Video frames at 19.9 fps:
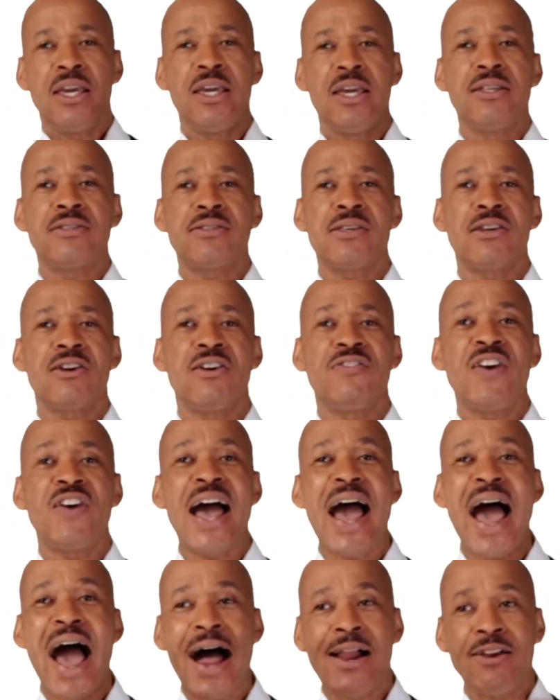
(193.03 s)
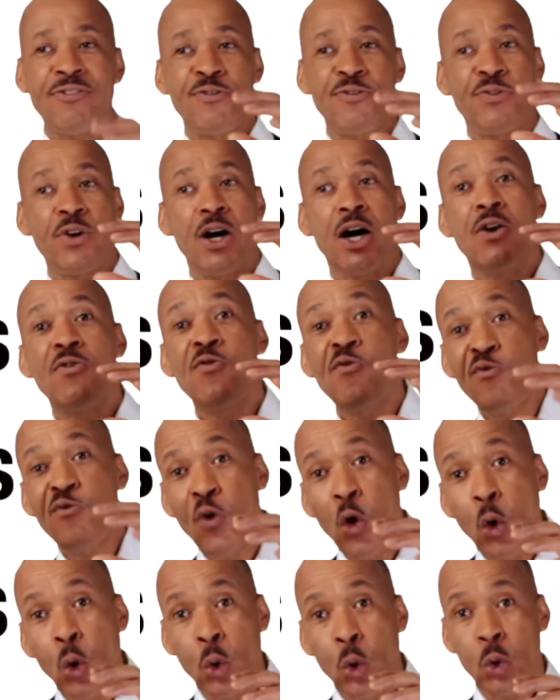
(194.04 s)
instead of half
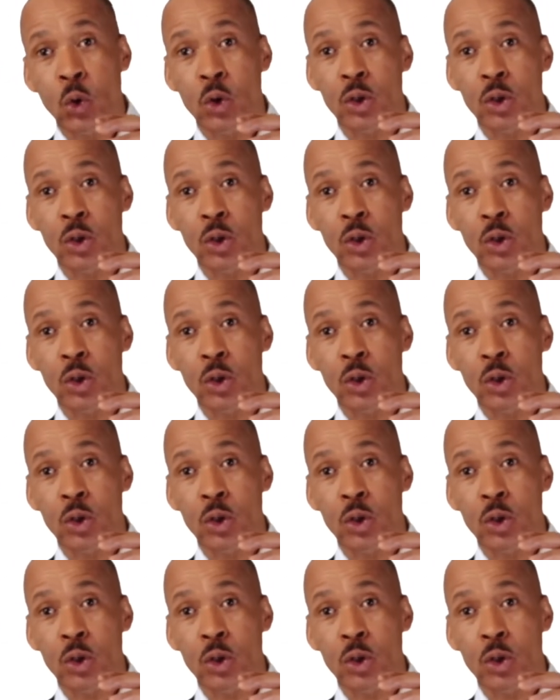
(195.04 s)
full.